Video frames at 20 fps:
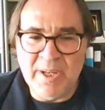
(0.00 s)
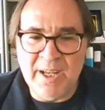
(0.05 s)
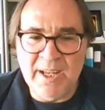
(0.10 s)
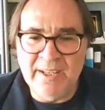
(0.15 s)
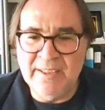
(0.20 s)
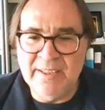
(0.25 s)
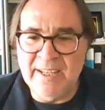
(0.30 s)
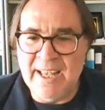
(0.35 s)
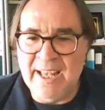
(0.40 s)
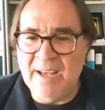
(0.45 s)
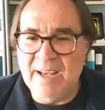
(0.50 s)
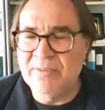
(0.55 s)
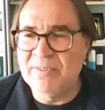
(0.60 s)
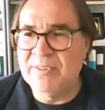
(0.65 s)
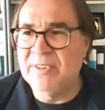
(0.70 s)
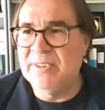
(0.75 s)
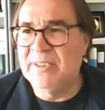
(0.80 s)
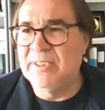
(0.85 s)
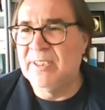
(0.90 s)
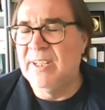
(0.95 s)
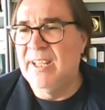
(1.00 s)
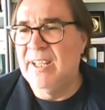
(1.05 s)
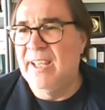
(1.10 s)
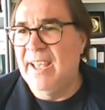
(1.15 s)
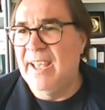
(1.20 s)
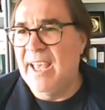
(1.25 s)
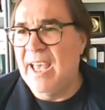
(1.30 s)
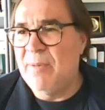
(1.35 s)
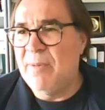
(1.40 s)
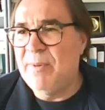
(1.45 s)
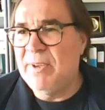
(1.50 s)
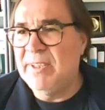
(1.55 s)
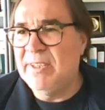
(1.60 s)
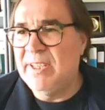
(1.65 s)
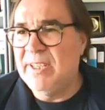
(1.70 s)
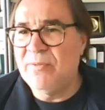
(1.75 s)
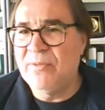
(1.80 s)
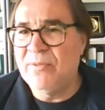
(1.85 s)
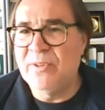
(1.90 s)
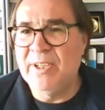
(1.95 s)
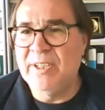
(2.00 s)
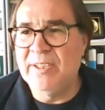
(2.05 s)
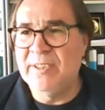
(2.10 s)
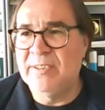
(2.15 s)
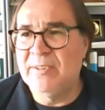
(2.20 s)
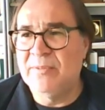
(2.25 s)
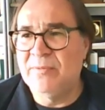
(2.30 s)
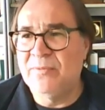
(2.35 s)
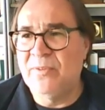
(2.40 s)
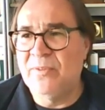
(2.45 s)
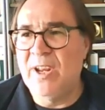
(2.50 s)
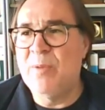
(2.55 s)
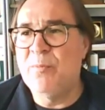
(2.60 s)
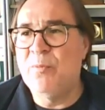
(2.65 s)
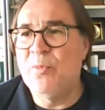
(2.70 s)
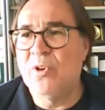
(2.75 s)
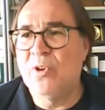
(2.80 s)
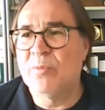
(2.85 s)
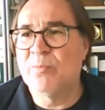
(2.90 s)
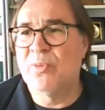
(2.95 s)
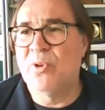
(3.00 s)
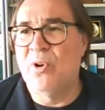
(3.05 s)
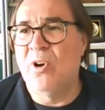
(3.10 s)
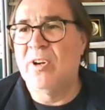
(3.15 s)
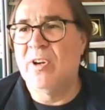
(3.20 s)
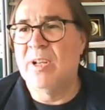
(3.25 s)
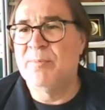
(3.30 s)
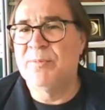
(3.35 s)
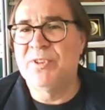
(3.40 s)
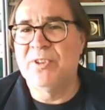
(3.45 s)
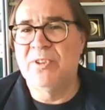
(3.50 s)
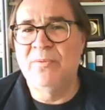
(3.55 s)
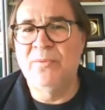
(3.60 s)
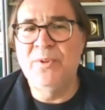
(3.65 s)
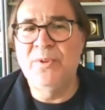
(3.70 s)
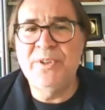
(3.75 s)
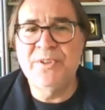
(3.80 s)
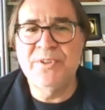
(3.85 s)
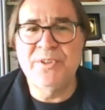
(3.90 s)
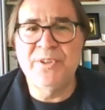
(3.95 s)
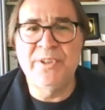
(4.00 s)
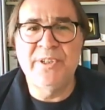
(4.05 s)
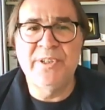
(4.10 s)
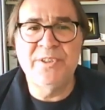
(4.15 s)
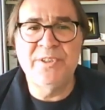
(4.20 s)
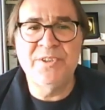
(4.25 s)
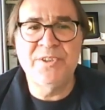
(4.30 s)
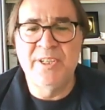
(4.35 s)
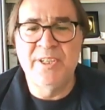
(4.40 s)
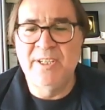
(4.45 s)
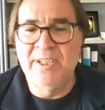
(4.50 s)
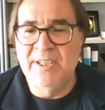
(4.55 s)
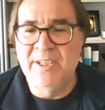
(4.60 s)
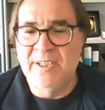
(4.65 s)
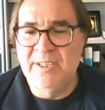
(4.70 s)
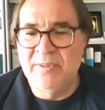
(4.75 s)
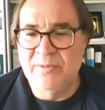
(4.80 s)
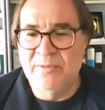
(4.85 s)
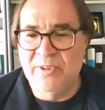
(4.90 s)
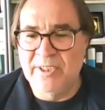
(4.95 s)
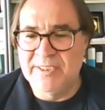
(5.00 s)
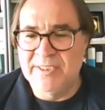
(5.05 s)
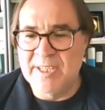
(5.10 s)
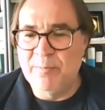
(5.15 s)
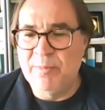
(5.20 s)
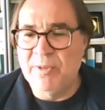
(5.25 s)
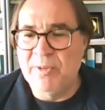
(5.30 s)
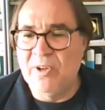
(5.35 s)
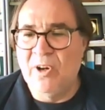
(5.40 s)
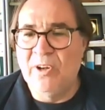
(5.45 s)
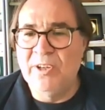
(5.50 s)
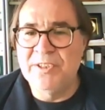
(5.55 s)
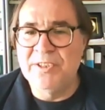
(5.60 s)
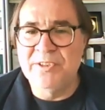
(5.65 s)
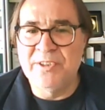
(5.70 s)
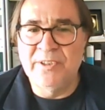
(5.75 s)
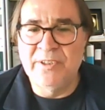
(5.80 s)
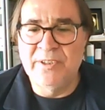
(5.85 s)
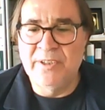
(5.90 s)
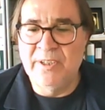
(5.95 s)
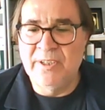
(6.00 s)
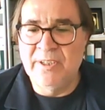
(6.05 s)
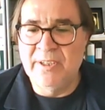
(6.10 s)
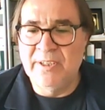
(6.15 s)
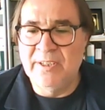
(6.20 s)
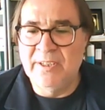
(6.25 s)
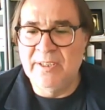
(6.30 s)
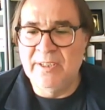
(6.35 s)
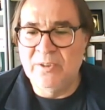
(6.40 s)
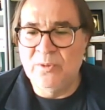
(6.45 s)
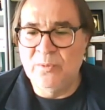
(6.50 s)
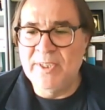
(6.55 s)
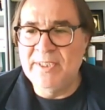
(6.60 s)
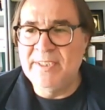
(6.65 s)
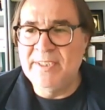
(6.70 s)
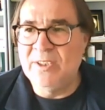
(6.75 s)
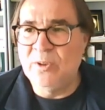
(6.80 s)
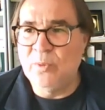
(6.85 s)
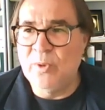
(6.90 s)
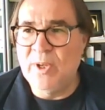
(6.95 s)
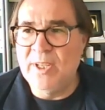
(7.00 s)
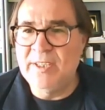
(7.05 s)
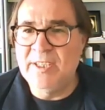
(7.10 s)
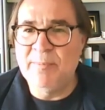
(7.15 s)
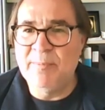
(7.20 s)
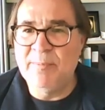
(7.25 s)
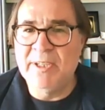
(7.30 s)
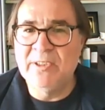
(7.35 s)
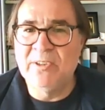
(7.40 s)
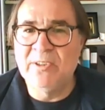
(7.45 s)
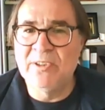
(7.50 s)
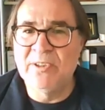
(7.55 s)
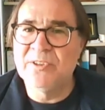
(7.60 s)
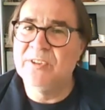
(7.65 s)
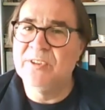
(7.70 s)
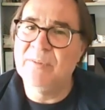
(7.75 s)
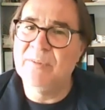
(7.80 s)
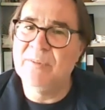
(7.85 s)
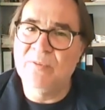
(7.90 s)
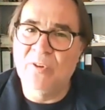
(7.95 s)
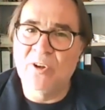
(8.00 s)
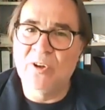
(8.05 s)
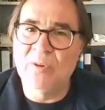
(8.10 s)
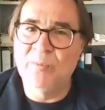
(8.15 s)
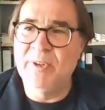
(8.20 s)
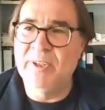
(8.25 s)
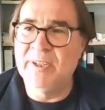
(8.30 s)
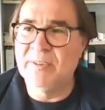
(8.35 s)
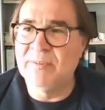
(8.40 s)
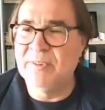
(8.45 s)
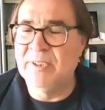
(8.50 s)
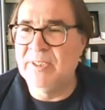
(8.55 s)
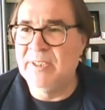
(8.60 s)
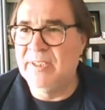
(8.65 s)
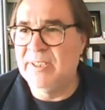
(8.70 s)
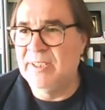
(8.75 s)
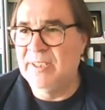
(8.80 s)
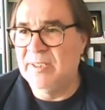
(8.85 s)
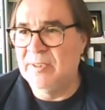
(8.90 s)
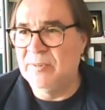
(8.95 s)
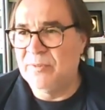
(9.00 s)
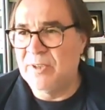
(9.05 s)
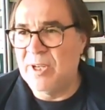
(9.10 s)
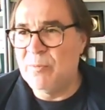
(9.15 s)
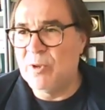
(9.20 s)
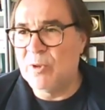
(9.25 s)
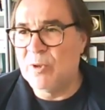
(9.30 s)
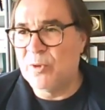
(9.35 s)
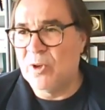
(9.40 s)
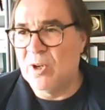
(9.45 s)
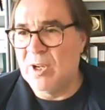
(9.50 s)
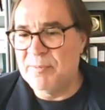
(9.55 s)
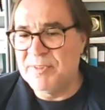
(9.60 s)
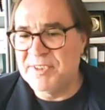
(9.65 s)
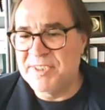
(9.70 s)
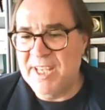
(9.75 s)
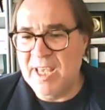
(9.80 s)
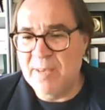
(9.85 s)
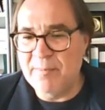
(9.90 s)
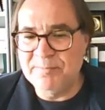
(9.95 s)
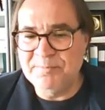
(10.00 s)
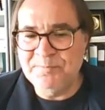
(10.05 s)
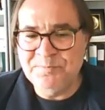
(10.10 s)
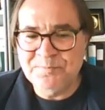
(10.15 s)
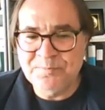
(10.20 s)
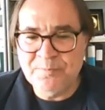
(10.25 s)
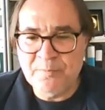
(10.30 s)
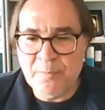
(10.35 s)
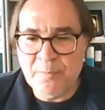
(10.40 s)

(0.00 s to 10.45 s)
And after having different framework programs of research, for example, Horizon 2020, but also the former framework program 7,